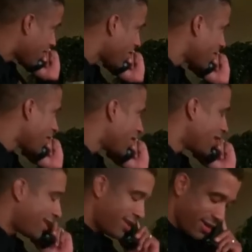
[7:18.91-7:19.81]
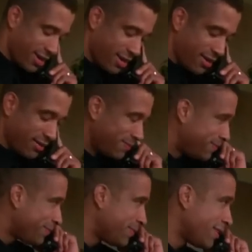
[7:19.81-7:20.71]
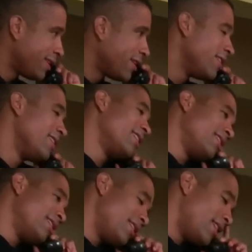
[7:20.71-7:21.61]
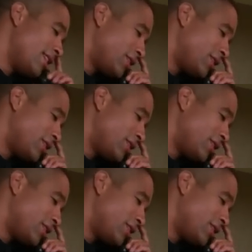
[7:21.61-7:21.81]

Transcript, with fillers: While they do become friends by the time of season 3,